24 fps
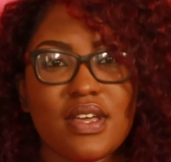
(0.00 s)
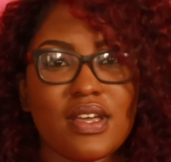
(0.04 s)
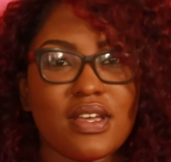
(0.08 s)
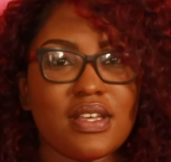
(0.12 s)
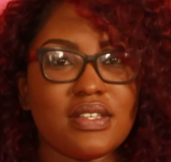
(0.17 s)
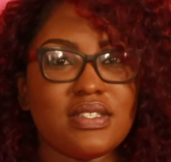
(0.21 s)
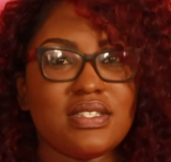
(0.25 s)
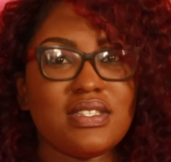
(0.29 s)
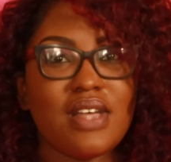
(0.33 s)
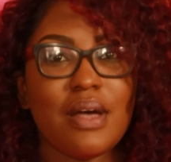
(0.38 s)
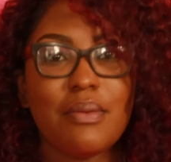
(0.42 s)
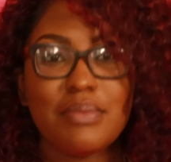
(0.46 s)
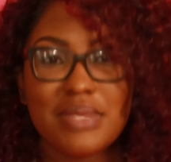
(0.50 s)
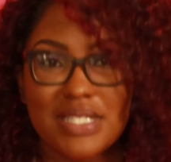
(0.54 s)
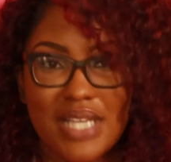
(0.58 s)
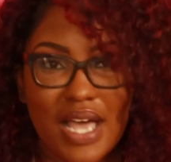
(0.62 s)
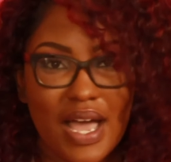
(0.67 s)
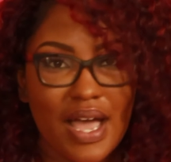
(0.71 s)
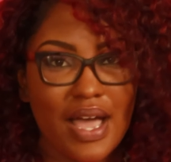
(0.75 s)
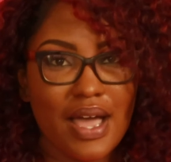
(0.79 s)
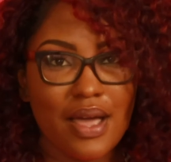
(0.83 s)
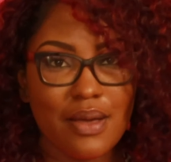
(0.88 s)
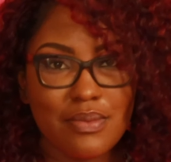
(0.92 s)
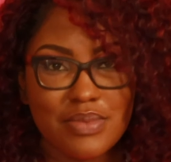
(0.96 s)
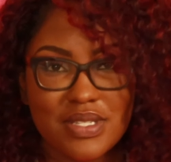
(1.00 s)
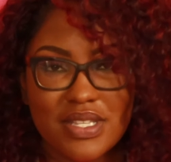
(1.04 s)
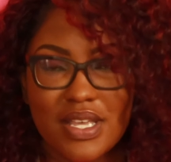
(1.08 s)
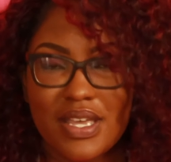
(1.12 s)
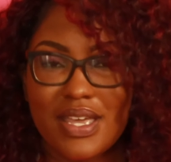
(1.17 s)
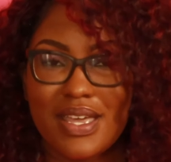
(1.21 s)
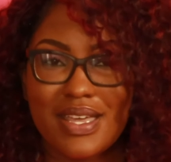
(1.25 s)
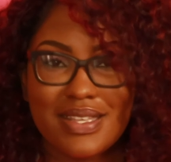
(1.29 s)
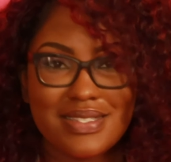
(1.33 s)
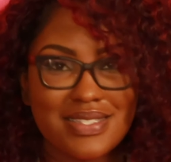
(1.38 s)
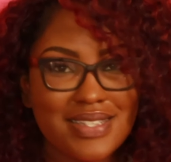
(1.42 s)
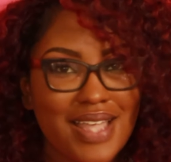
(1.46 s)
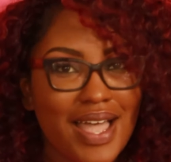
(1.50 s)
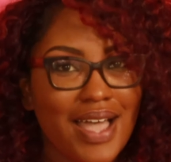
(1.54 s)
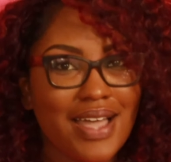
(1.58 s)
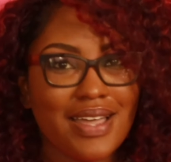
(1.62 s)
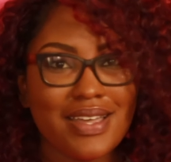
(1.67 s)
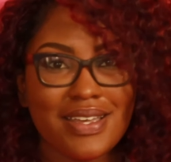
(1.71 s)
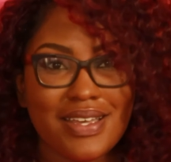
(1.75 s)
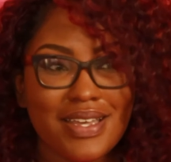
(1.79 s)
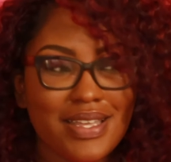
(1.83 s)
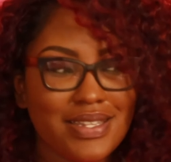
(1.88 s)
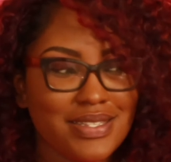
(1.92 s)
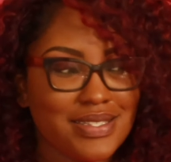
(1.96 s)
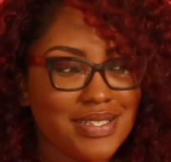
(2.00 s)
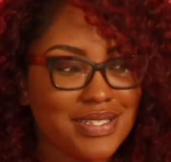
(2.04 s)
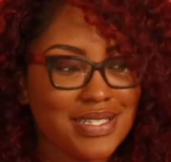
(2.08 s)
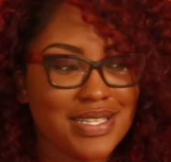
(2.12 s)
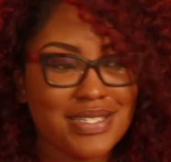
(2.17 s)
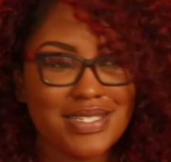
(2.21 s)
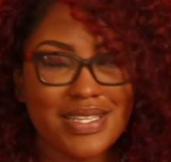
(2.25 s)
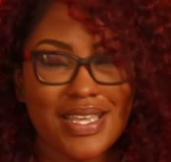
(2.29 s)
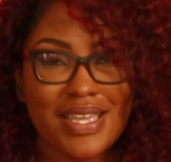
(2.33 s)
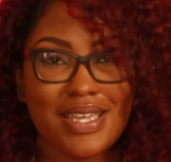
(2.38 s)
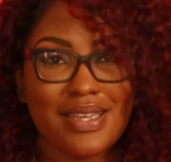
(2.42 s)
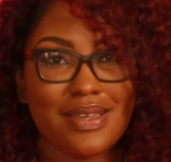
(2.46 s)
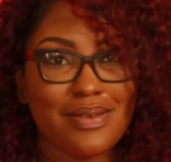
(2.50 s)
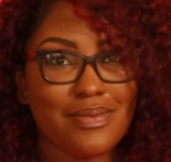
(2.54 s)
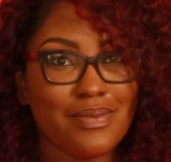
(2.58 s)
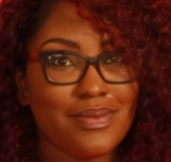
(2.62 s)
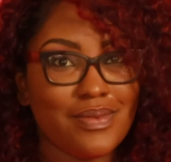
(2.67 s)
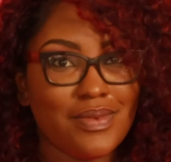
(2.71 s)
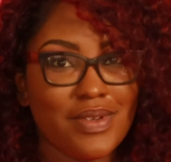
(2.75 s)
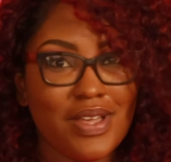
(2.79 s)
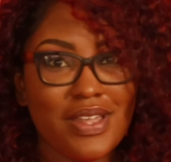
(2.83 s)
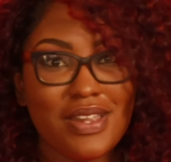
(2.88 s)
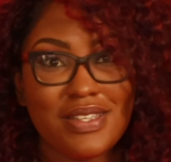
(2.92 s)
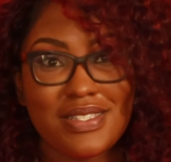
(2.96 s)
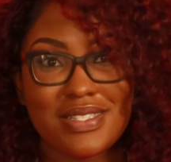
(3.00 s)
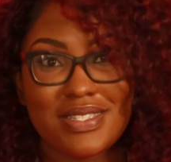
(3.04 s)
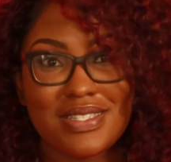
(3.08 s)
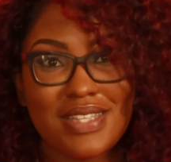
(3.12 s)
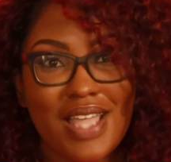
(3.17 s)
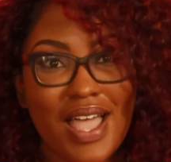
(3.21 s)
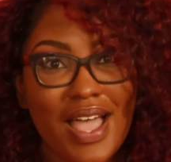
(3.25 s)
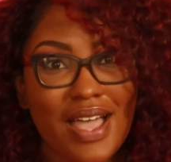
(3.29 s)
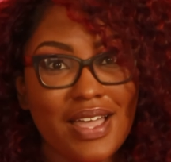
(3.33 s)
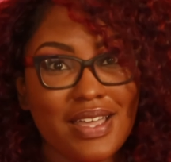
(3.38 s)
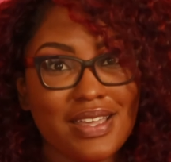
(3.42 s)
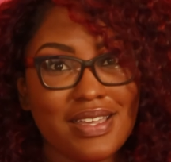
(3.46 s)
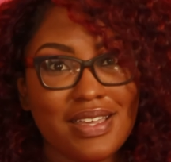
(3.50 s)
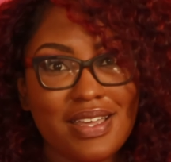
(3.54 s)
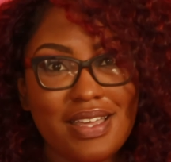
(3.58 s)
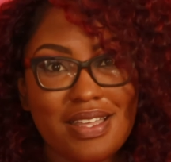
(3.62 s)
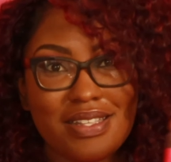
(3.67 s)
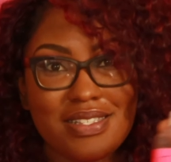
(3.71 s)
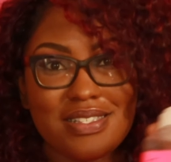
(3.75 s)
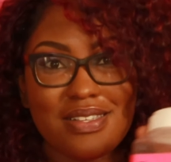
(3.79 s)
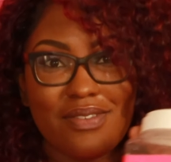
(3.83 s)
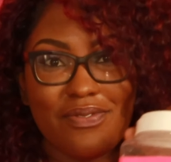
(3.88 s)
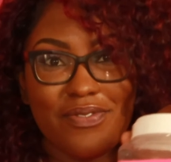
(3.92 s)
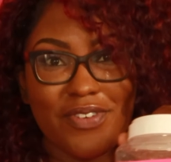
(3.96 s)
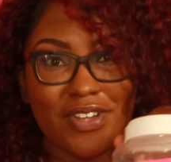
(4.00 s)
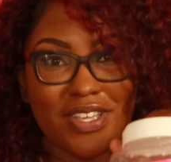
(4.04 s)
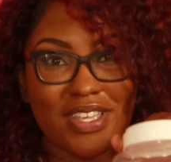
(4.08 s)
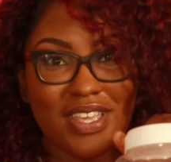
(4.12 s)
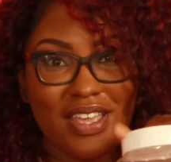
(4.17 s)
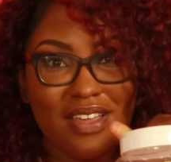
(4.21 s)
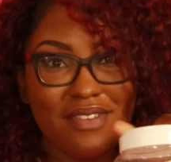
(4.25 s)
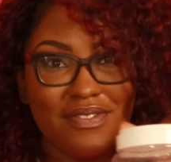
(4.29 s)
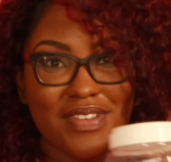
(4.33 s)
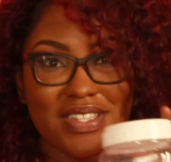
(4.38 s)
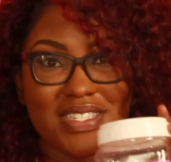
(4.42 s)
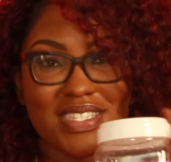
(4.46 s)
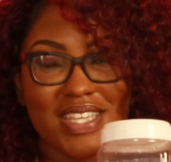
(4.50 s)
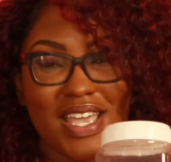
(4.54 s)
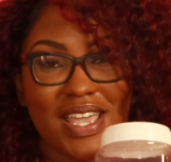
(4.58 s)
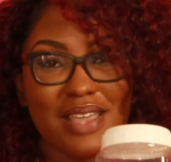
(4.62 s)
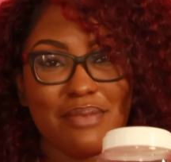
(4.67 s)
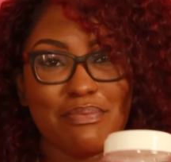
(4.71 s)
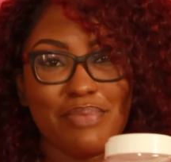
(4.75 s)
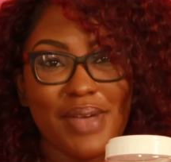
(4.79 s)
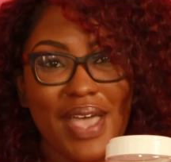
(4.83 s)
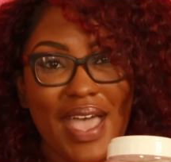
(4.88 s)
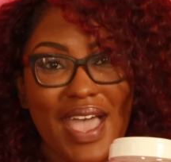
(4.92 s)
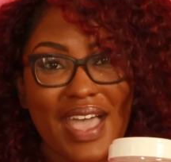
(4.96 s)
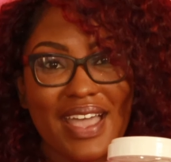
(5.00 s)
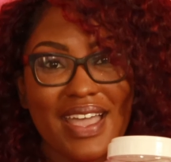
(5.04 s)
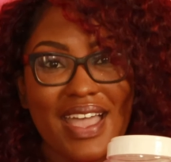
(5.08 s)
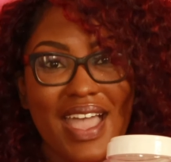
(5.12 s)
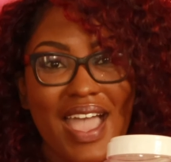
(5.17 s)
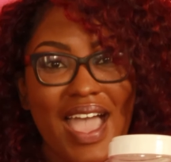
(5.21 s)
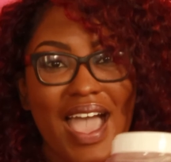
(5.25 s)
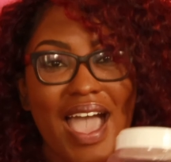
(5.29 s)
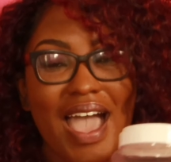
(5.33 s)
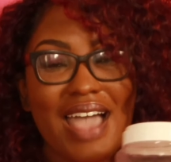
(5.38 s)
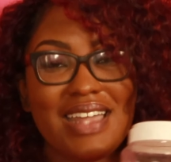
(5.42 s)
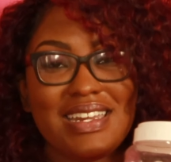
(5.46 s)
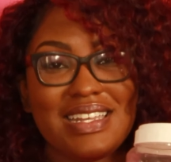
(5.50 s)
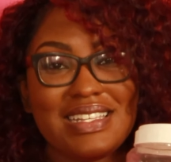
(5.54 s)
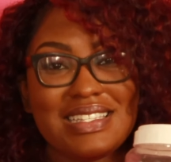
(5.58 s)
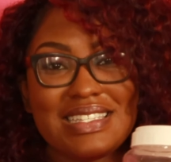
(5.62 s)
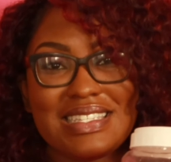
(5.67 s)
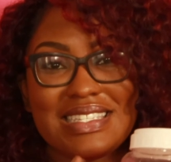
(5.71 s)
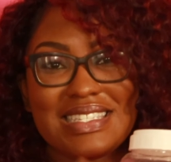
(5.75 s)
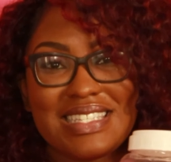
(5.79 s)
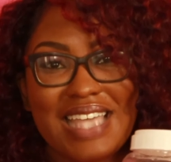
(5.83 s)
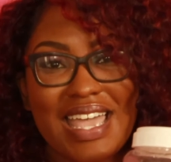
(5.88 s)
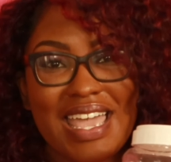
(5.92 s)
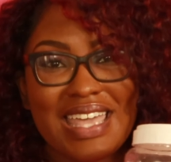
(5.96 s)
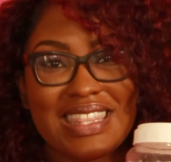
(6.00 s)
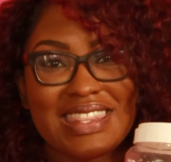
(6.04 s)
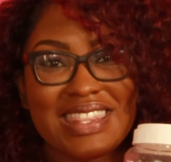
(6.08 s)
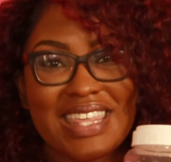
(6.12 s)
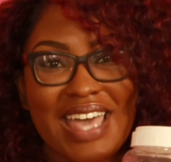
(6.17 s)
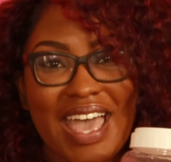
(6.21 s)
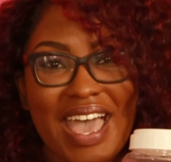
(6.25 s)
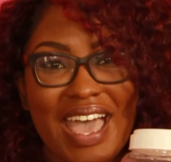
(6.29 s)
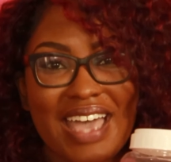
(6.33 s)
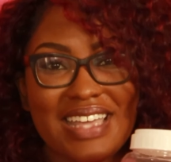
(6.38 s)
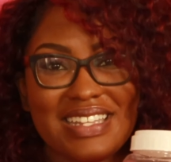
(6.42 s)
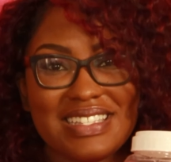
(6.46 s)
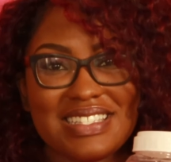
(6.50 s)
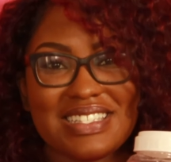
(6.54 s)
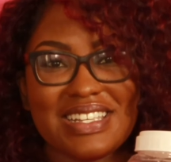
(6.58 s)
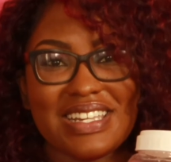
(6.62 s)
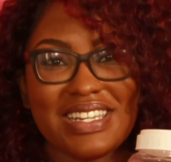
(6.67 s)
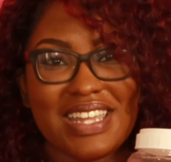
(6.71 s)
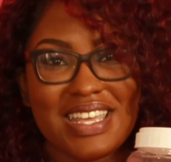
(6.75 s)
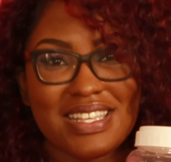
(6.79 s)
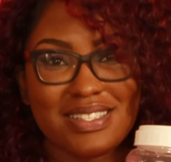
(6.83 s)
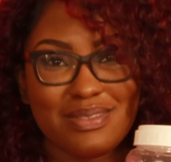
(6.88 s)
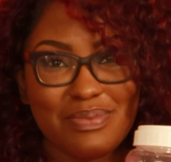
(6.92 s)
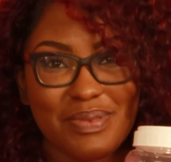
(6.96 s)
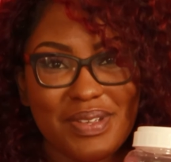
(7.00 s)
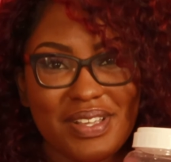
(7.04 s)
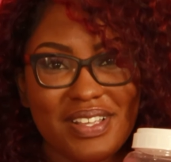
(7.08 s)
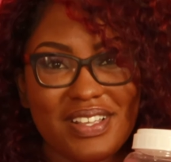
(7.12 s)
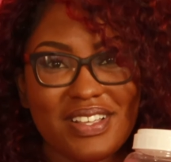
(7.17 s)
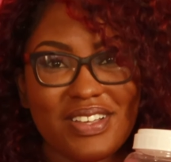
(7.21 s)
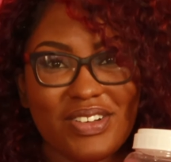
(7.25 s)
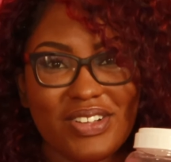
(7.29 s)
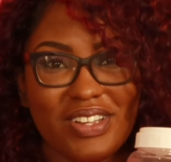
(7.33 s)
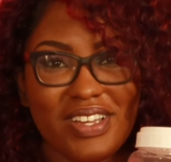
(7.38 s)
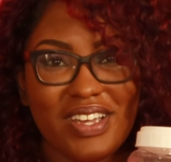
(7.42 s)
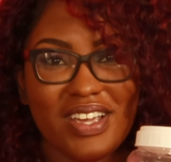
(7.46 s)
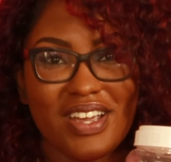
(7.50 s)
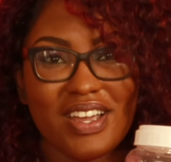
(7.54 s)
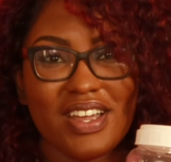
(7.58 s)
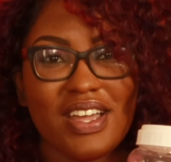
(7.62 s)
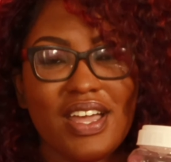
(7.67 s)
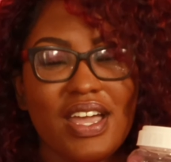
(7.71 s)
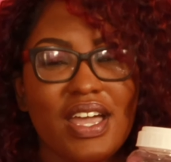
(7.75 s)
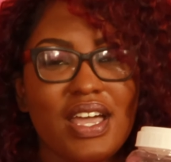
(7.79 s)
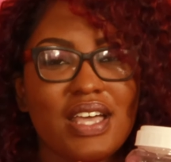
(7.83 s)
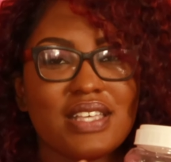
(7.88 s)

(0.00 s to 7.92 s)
Because sometimes it's not good to forgive and take back. I didn't say that. So let's be clear.